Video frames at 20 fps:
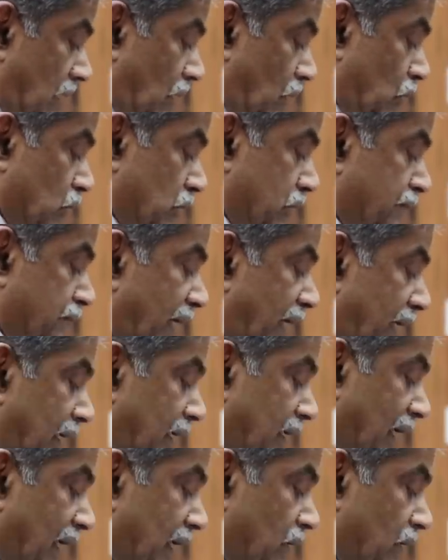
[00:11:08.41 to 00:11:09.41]
whose
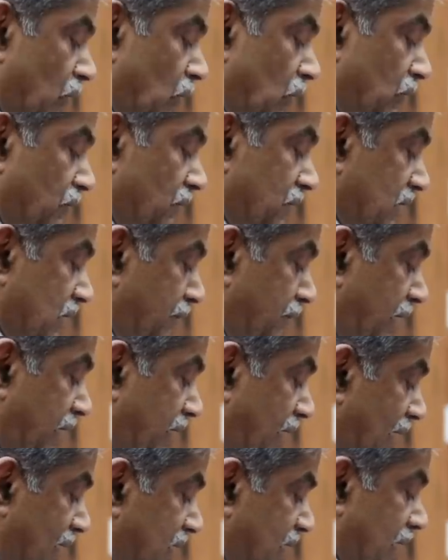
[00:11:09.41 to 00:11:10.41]
parent High Court was the
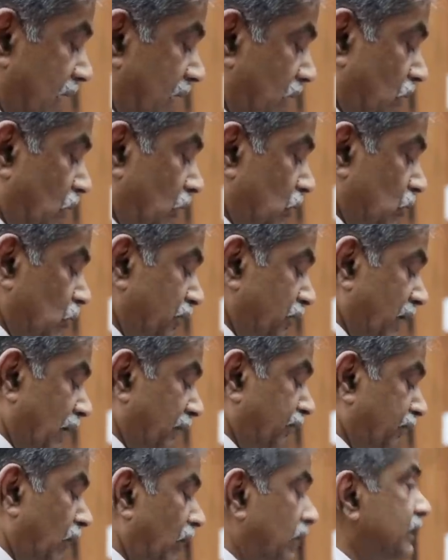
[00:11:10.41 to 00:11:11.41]
Madras High Court to be
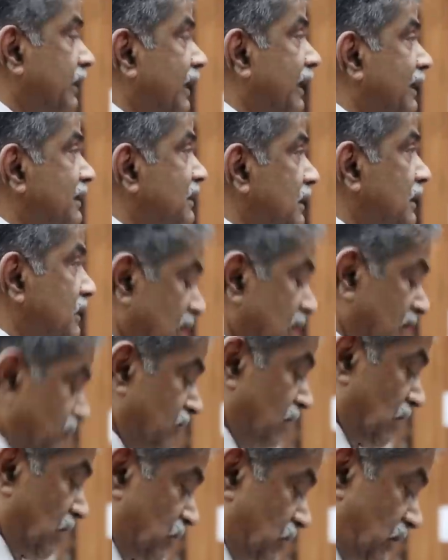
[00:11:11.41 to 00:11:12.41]
appointed as the Chief
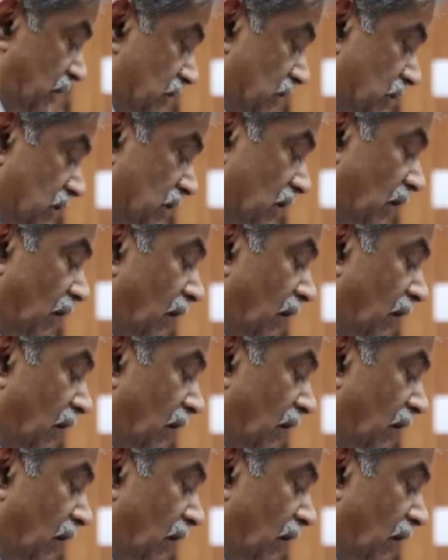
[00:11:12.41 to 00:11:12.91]
Justice